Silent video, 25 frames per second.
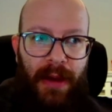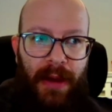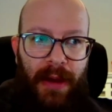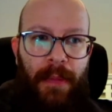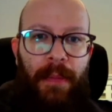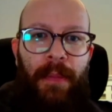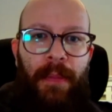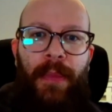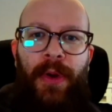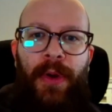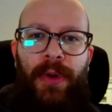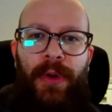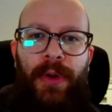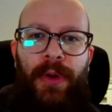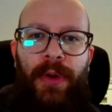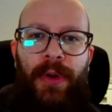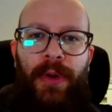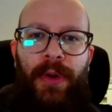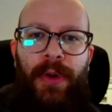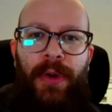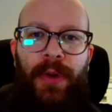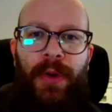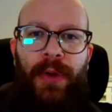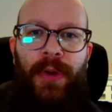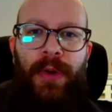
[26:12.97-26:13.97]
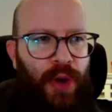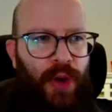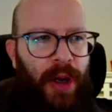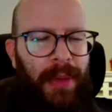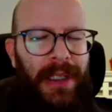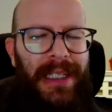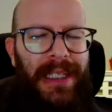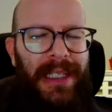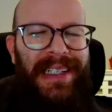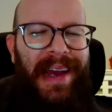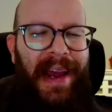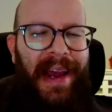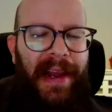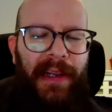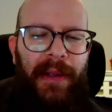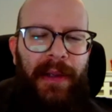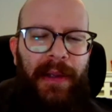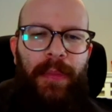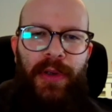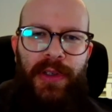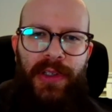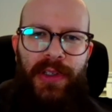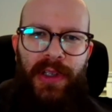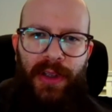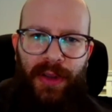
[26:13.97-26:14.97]
Mostly, probably
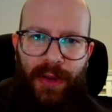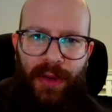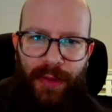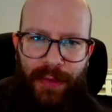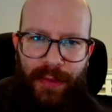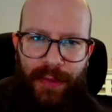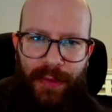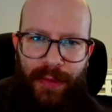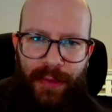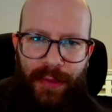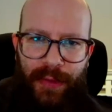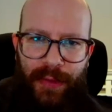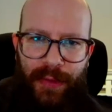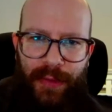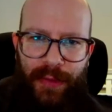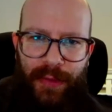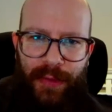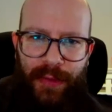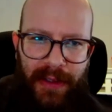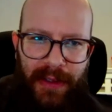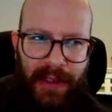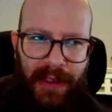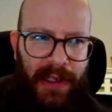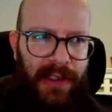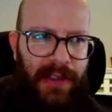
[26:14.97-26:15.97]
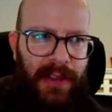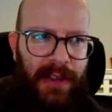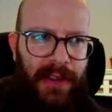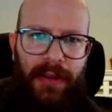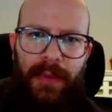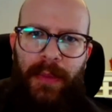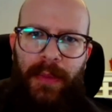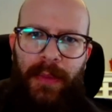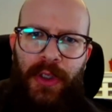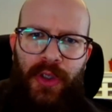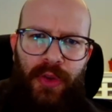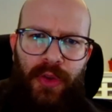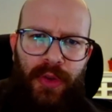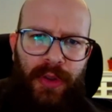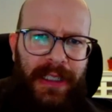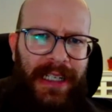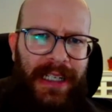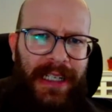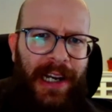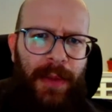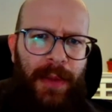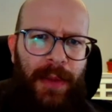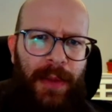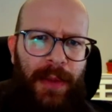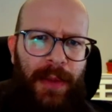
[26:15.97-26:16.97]
90% of that is not mature.
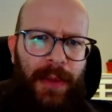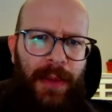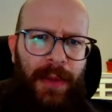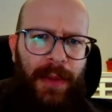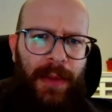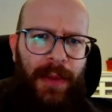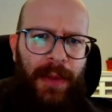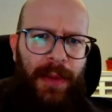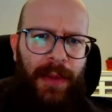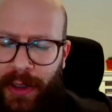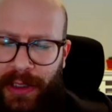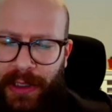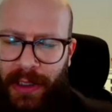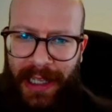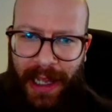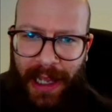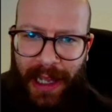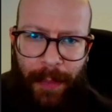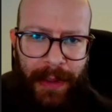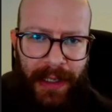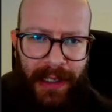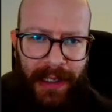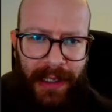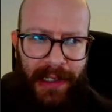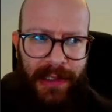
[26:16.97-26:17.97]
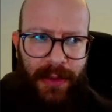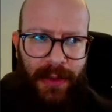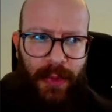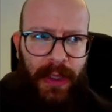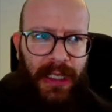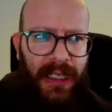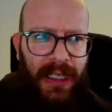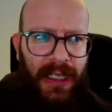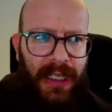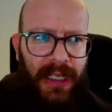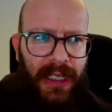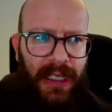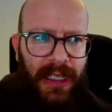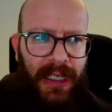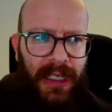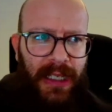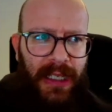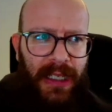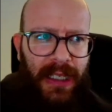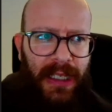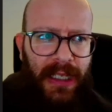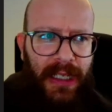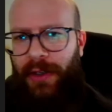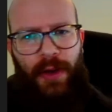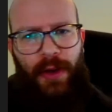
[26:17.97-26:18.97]
90% of the fraud that happened last week, I didn't
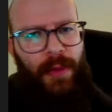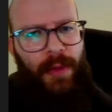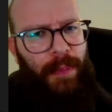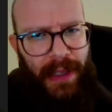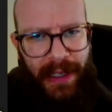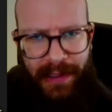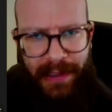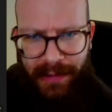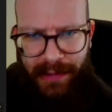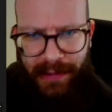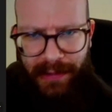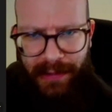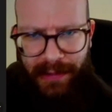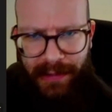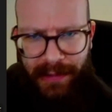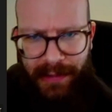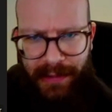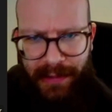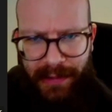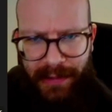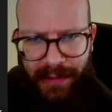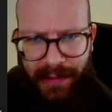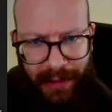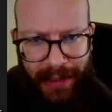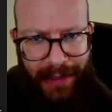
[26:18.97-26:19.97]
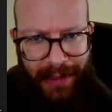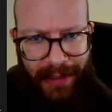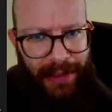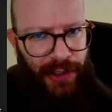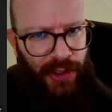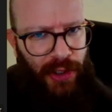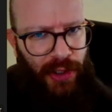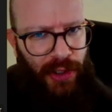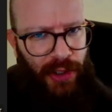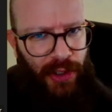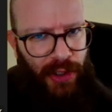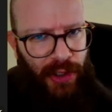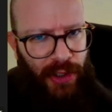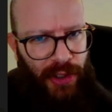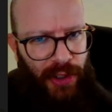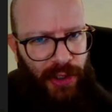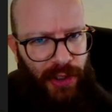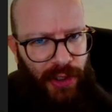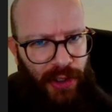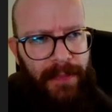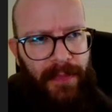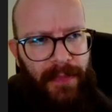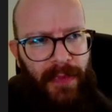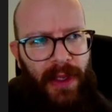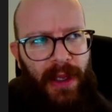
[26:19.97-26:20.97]
get the complaints, I didn't get the
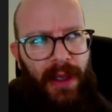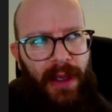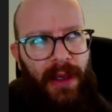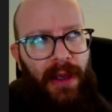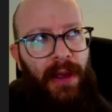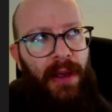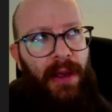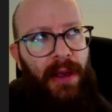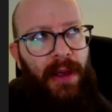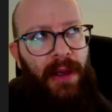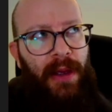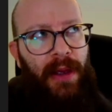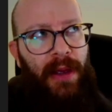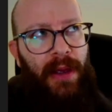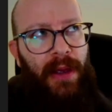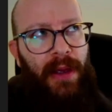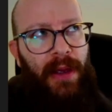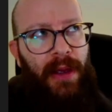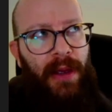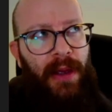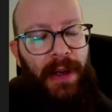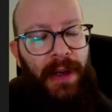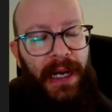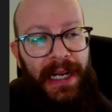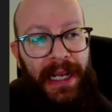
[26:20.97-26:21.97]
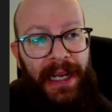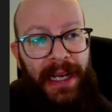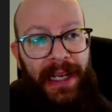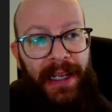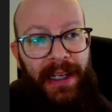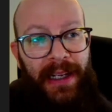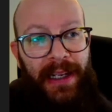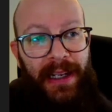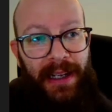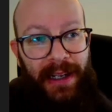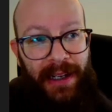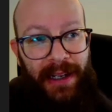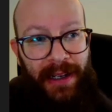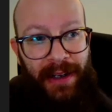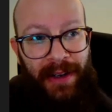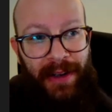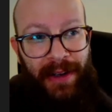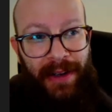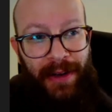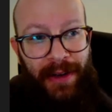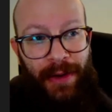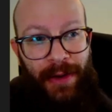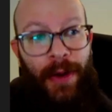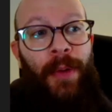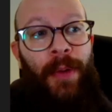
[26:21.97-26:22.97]
chargebacks. But I
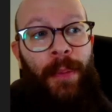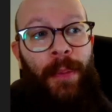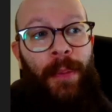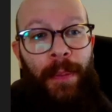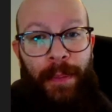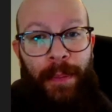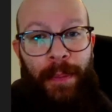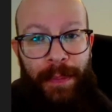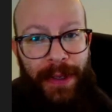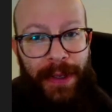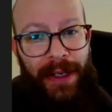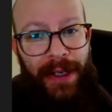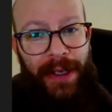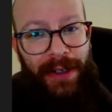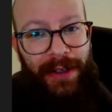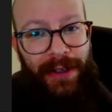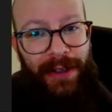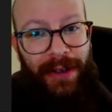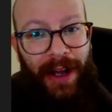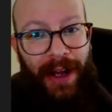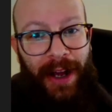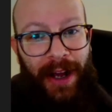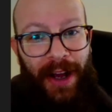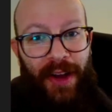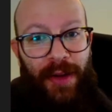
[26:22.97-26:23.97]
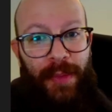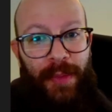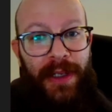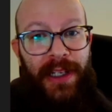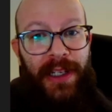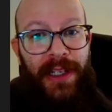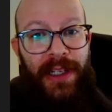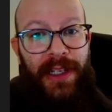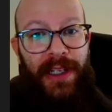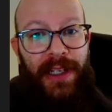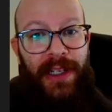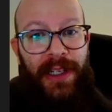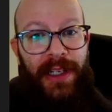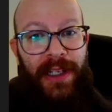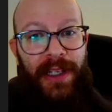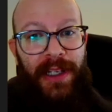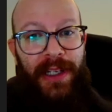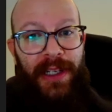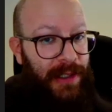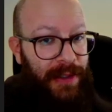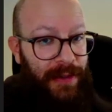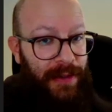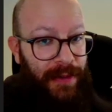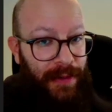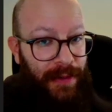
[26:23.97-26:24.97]
can compare how many
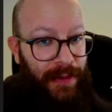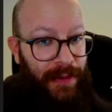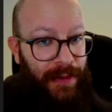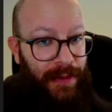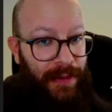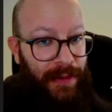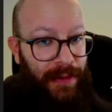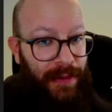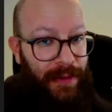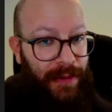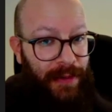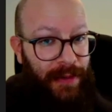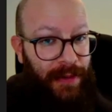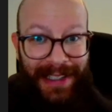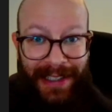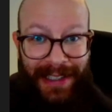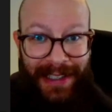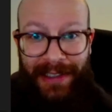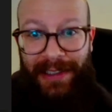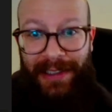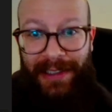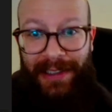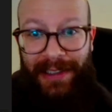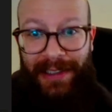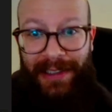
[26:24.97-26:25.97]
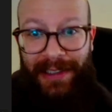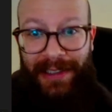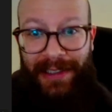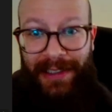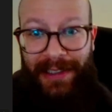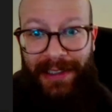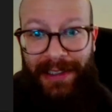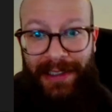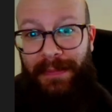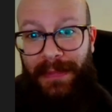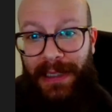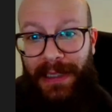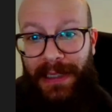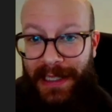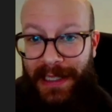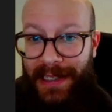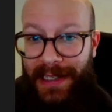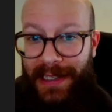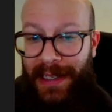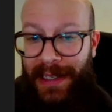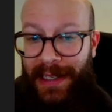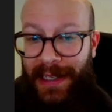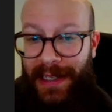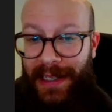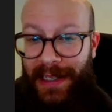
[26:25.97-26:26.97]
chargebacks I did get, let's
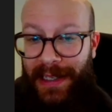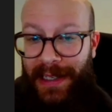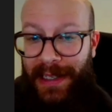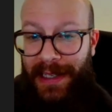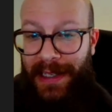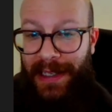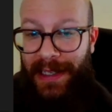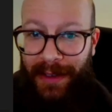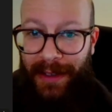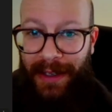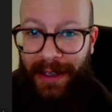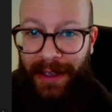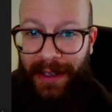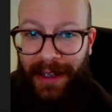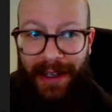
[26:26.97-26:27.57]
say 10,